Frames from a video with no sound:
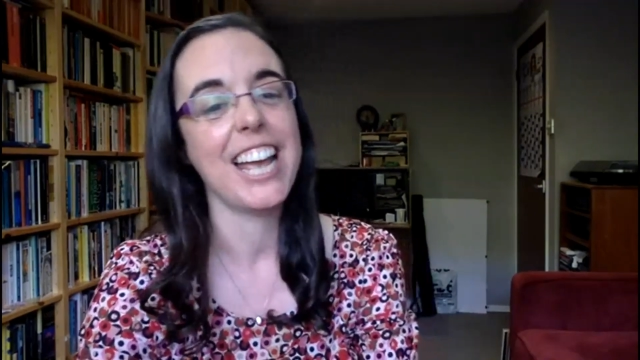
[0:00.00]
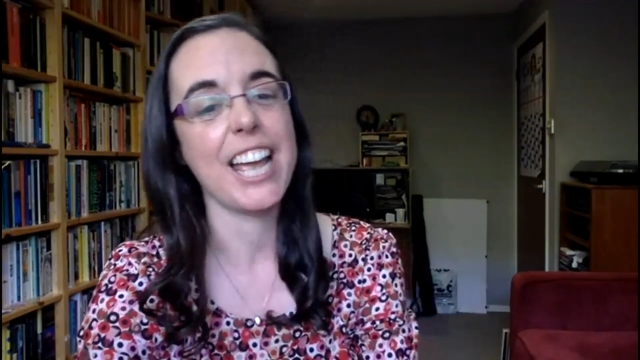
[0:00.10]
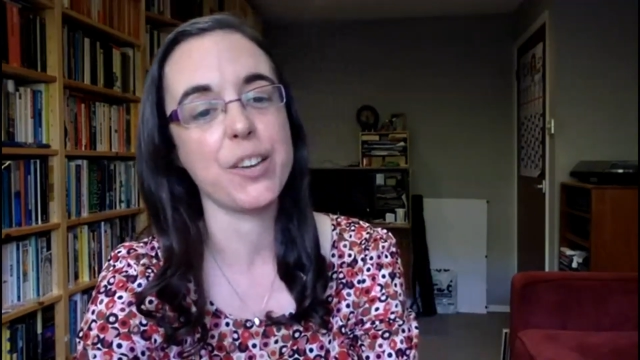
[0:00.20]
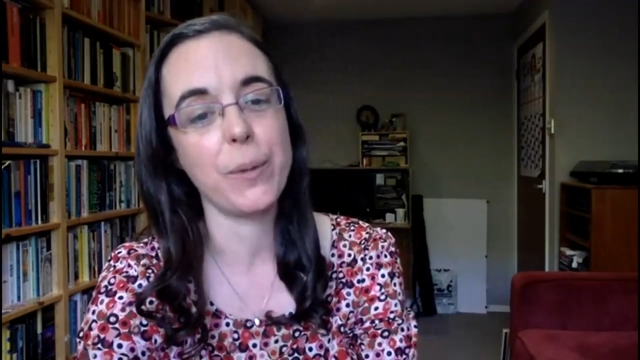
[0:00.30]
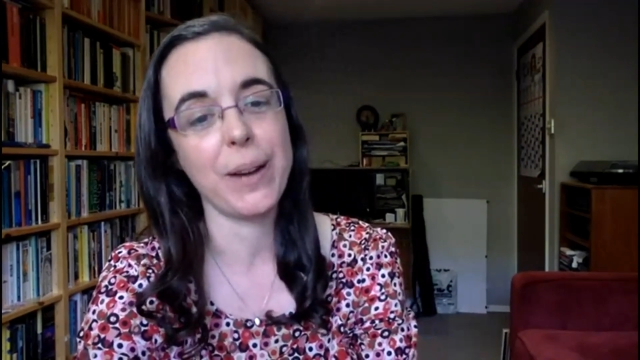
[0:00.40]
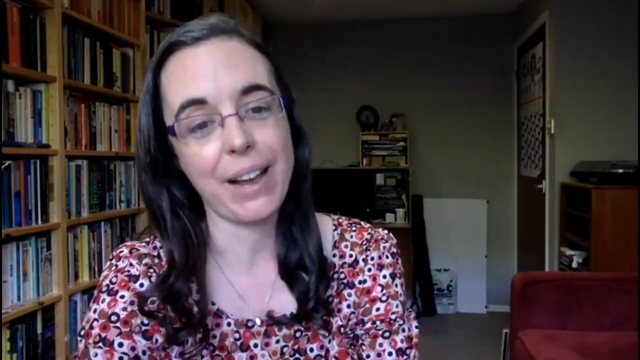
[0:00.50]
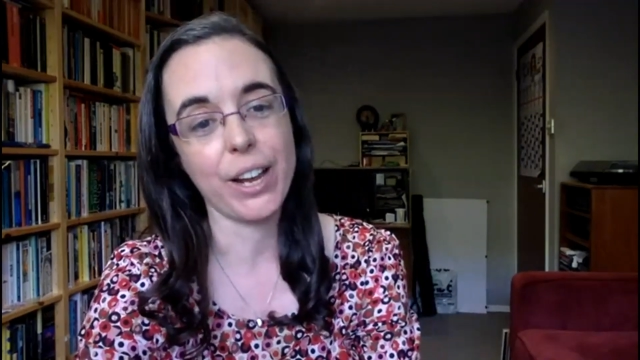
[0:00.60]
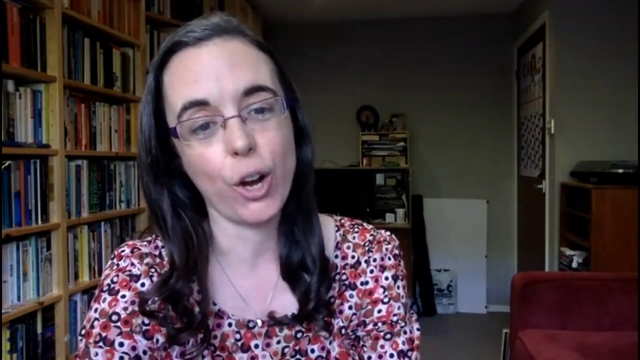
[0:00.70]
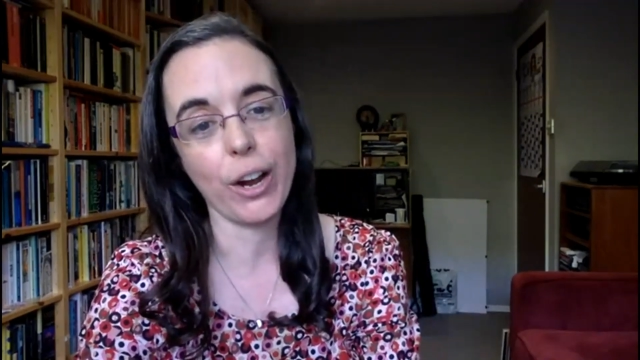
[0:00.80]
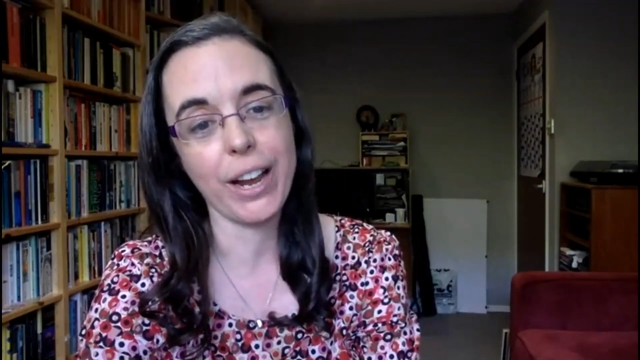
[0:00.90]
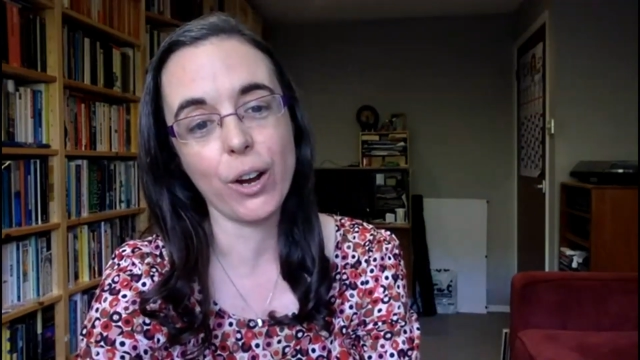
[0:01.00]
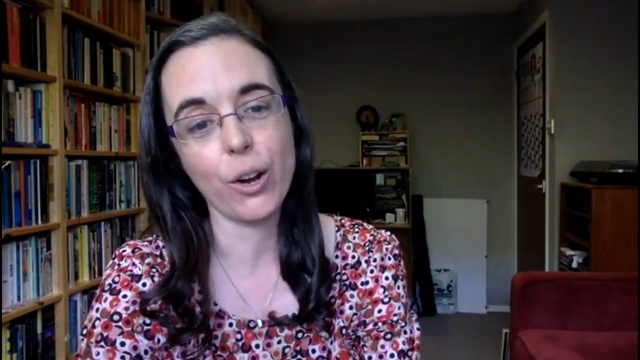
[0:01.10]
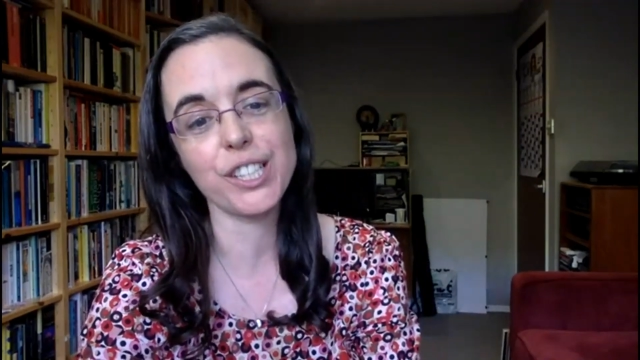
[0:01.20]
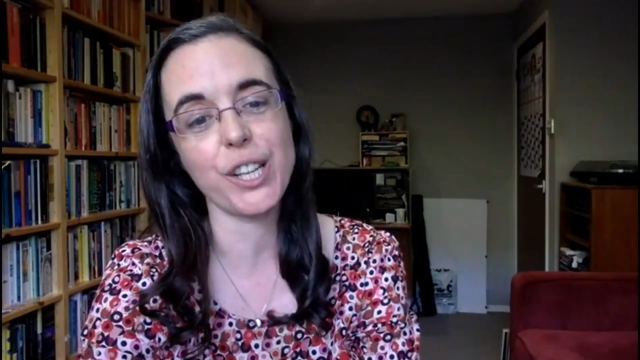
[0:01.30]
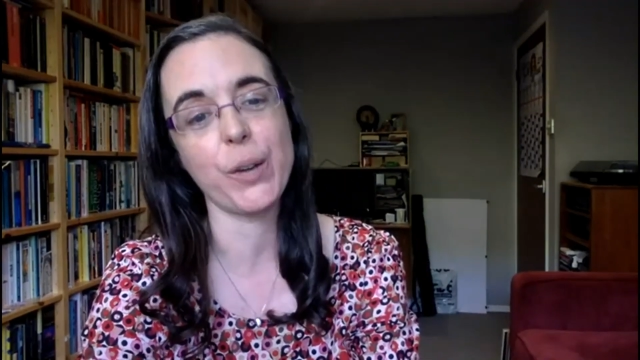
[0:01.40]
It
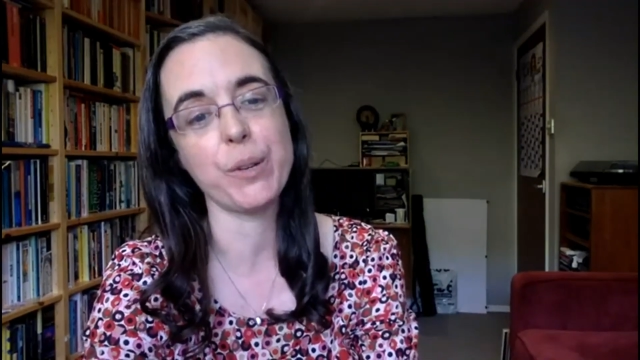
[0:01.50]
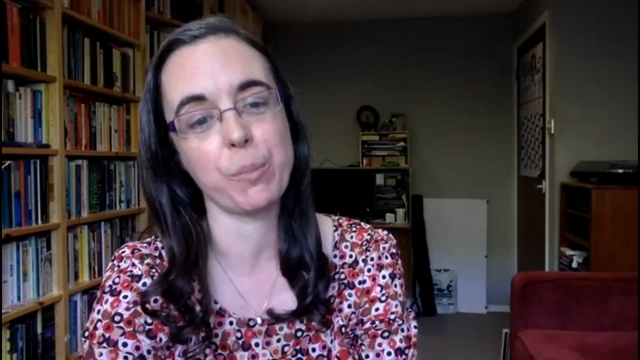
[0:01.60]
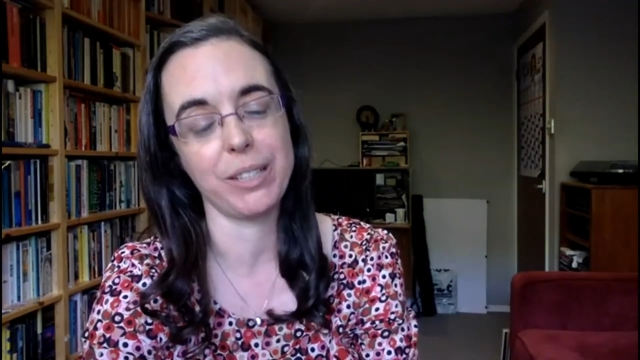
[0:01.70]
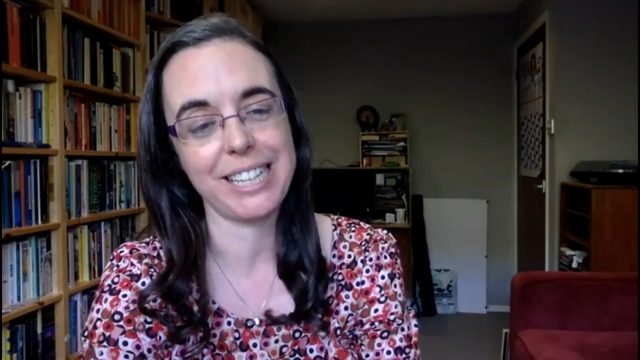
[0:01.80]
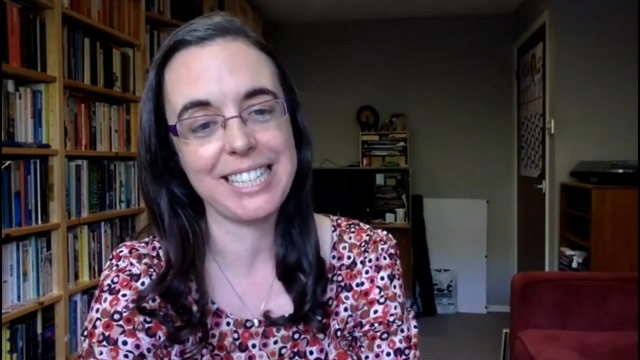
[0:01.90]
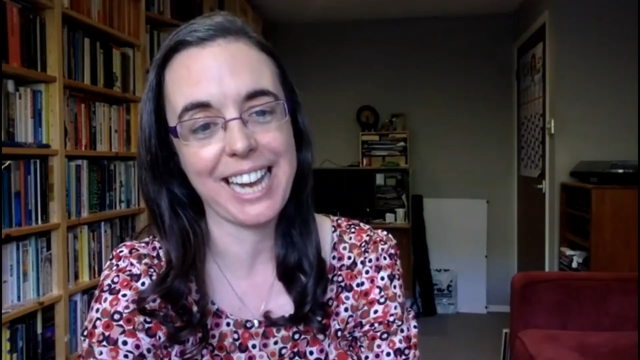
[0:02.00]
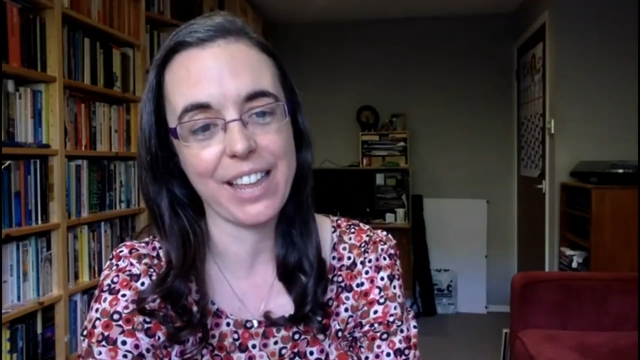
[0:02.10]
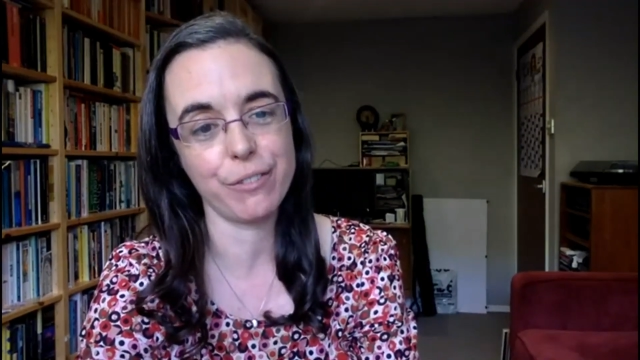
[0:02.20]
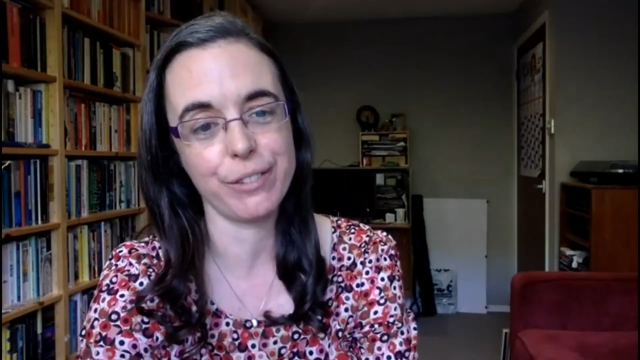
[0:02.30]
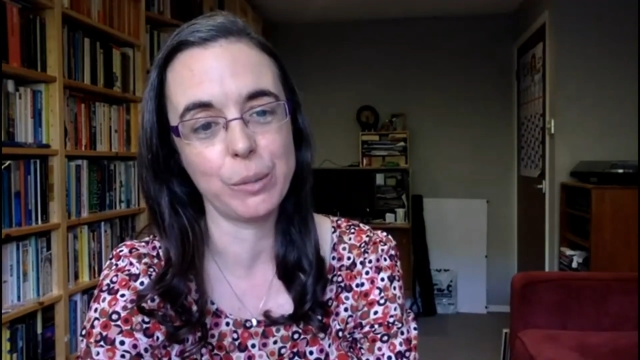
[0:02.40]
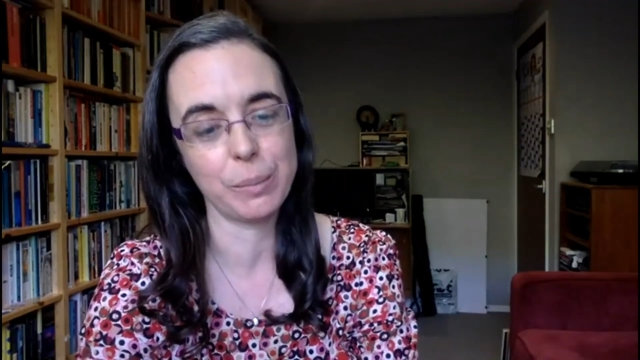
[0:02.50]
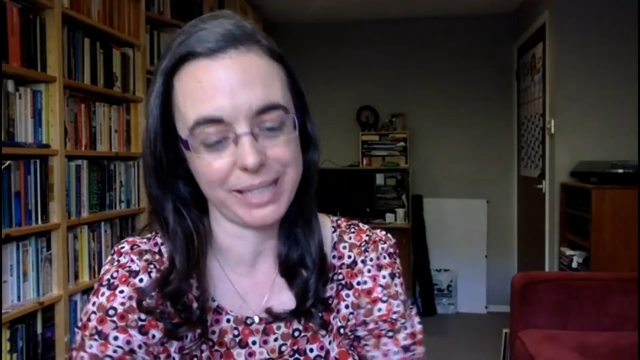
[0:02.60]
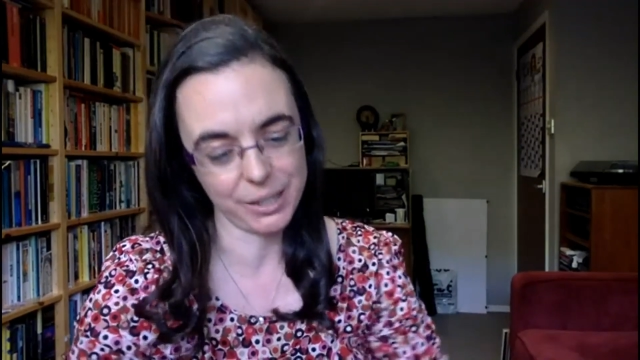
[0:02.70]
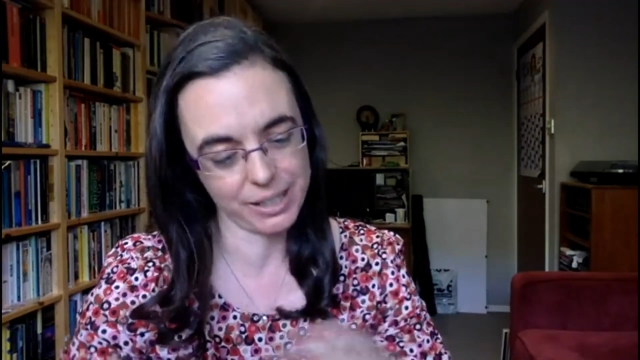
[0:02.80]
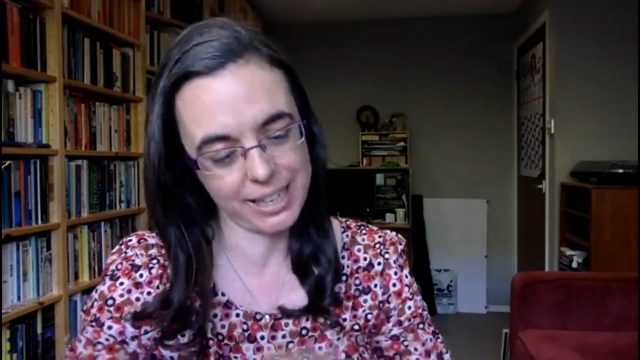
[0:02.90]
costs so much money to get the films
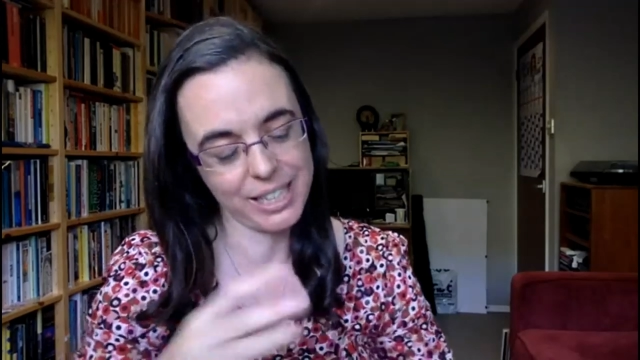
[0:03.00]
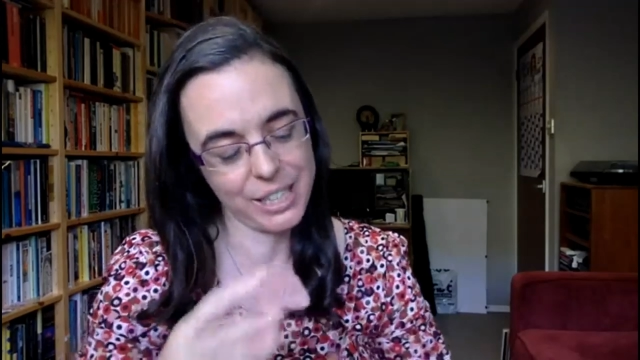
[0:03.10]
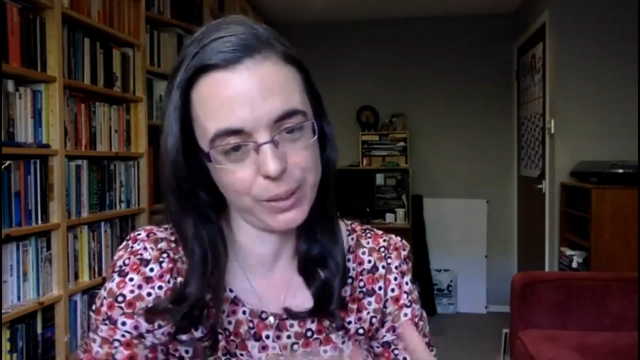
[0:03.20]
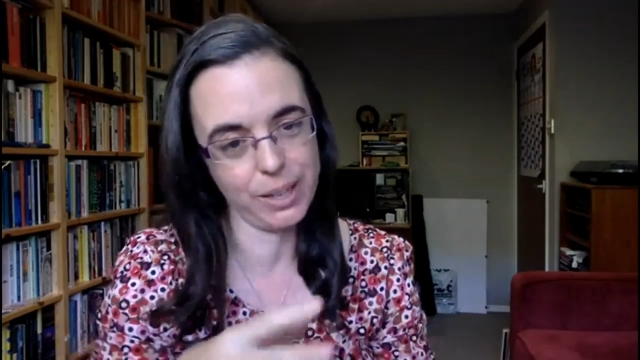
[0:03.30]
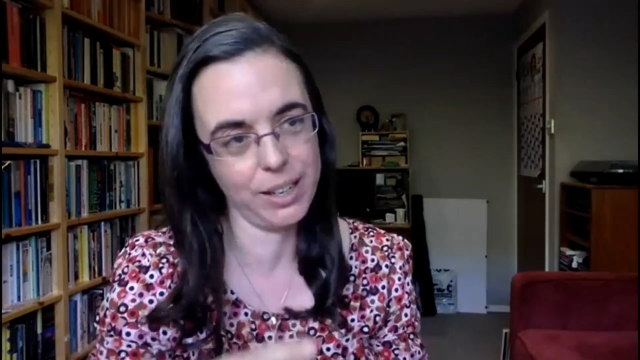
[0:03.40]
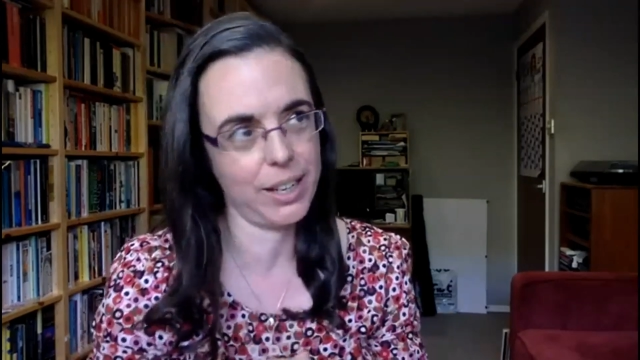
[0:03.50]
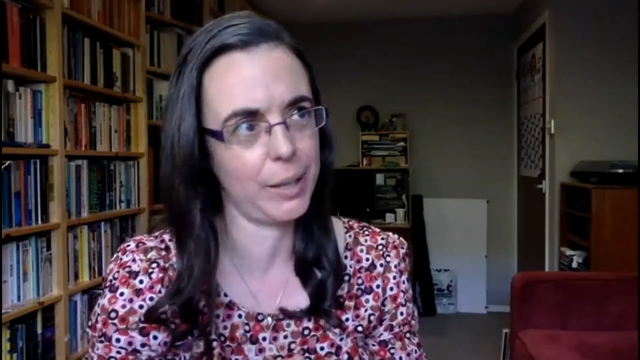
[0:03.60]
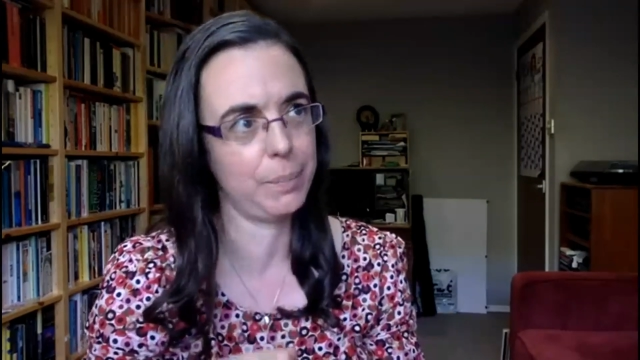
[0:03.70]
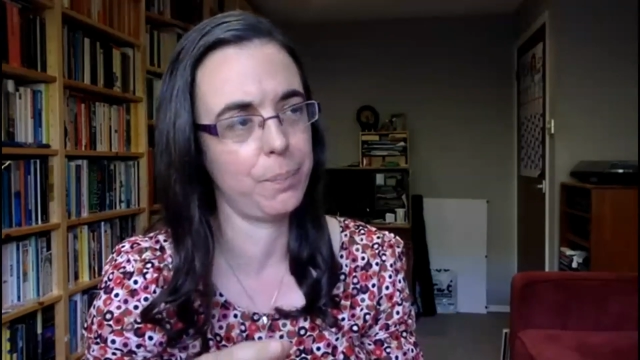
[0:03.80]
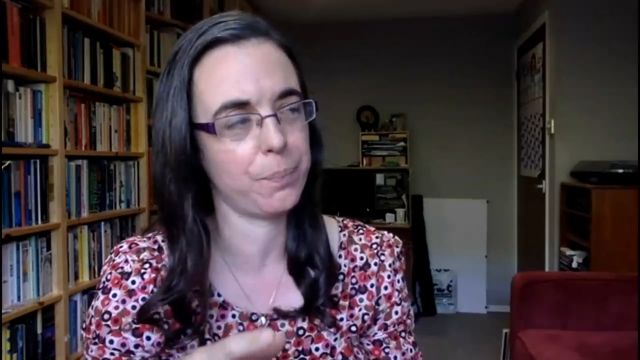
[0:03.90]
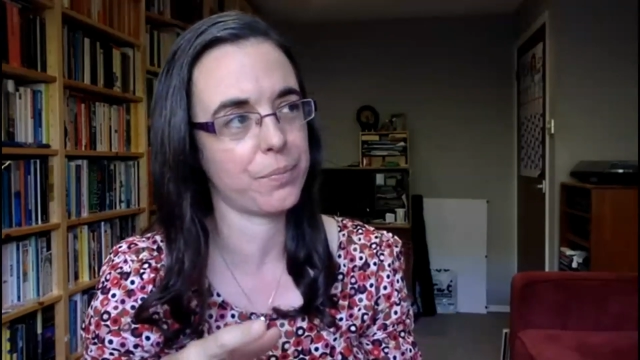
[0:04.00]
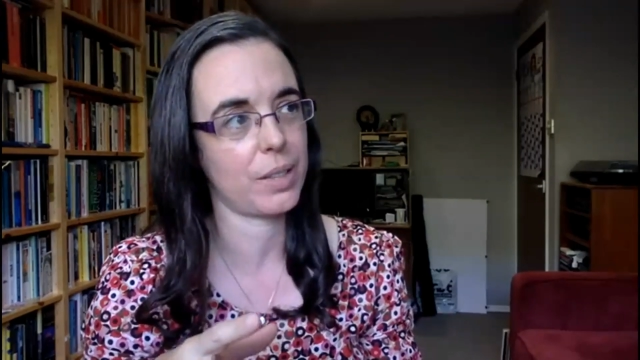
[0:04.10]
into a